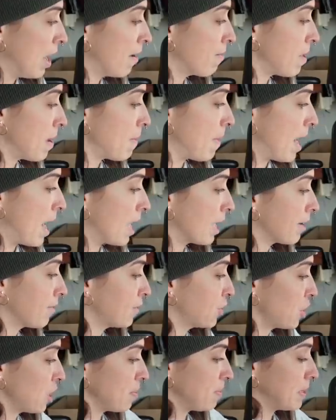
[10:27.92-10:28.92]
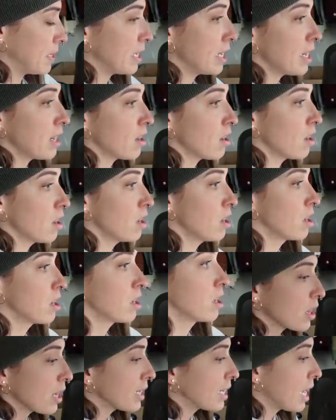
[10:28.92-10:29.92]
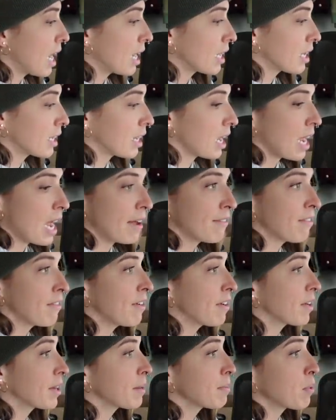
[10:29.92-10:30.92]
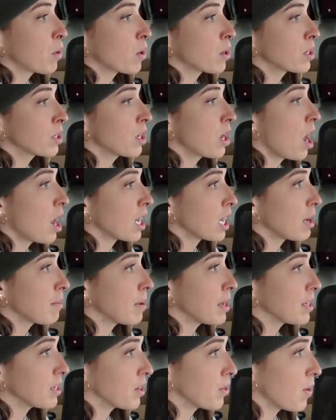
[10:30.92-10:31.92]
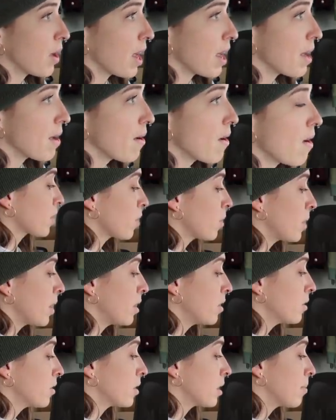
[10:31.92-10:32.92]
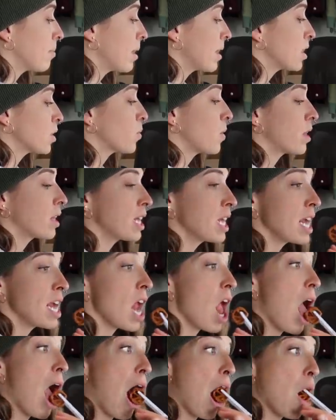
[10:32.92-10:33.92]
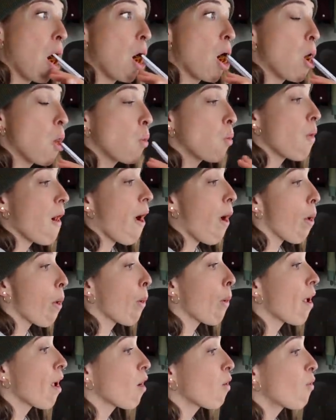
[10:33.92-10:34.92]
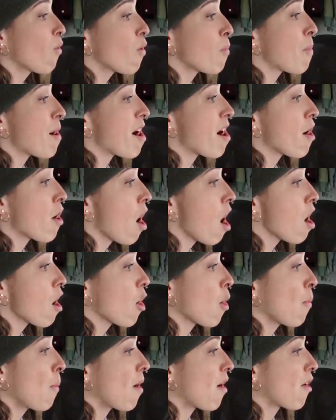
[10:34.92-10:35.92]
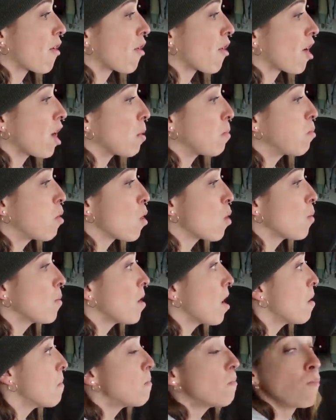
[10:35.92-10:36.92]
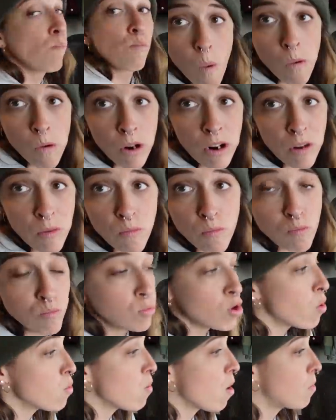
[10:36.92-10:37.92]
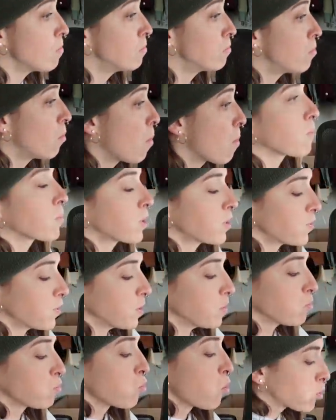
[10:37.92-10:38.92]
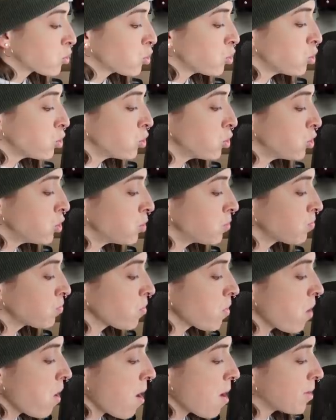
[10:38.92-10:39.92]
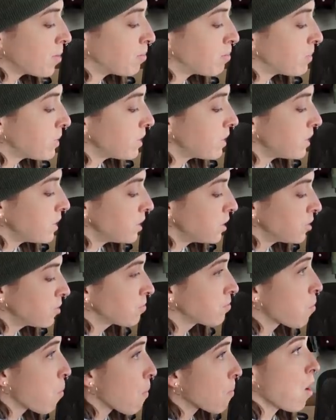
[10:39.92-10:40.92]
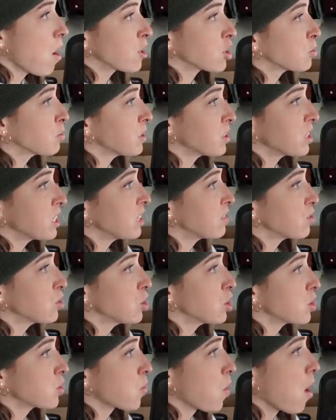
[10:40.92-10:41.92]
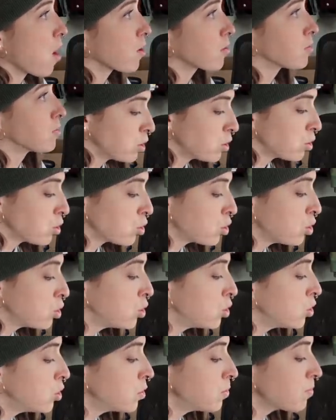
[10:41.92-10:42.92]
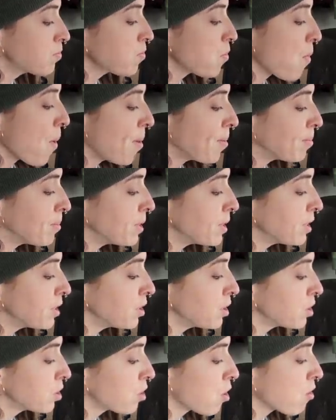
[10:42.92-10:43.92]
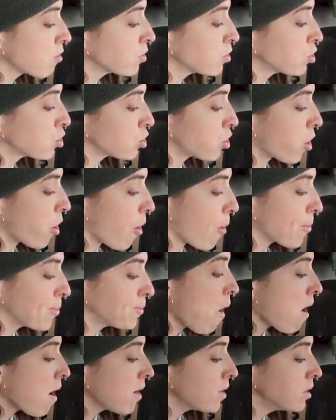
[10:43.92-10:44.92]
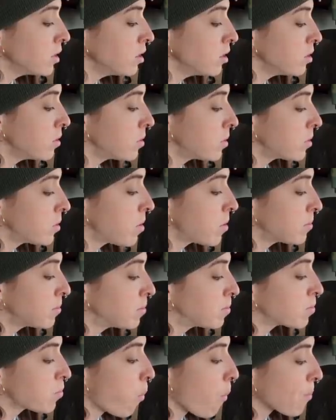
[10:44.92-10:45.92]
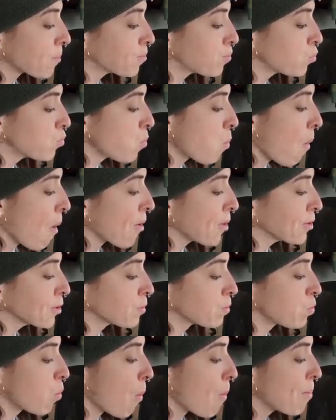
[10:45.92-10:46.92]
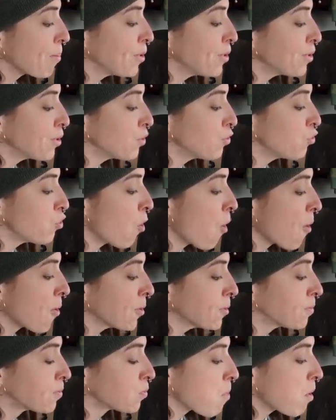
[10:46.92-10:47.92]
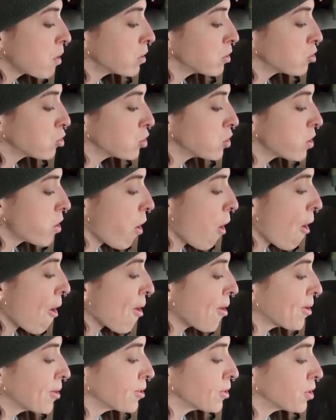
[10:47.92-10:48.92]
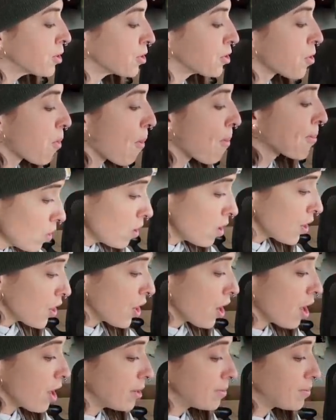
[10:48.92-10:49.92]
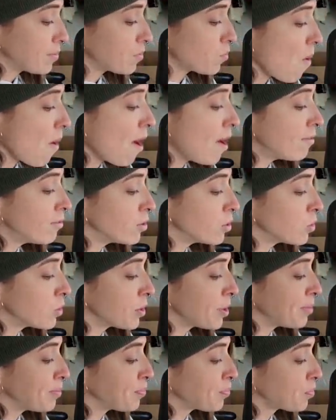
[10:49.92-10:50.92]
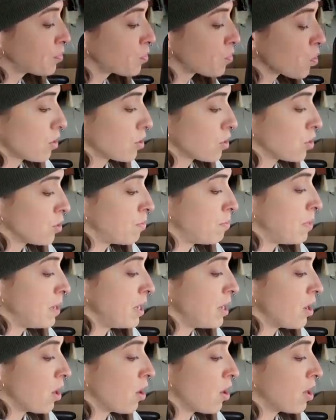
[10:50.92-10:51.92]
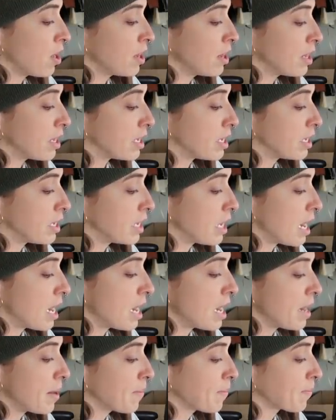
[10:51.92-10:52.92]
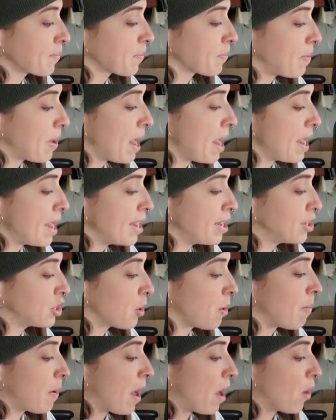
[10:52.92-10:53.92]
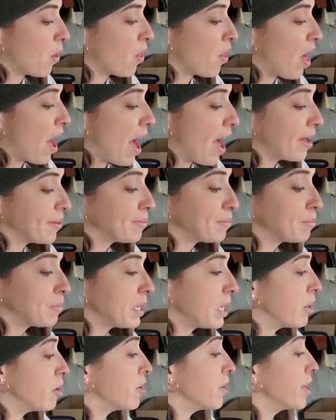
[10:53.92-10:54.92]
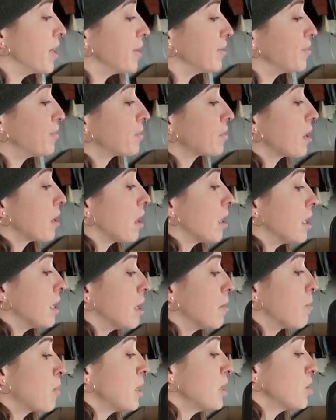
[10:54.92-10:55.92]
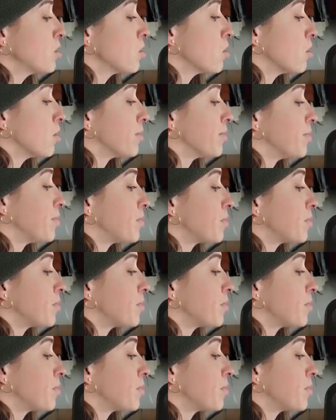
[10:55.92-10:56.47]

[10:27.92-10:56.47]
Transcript: have my bag of chips here. Let's act like I have a very important document to write. Well, I might as well eat while I'm waiting for my documents to get pulled up. All right, hold on. Okay. To whom it may, I spelled everything wrong. To whom it may concern, I am the most beautiful person on earth. I thought everyone should be on the same page about that, period. I need a pretzel.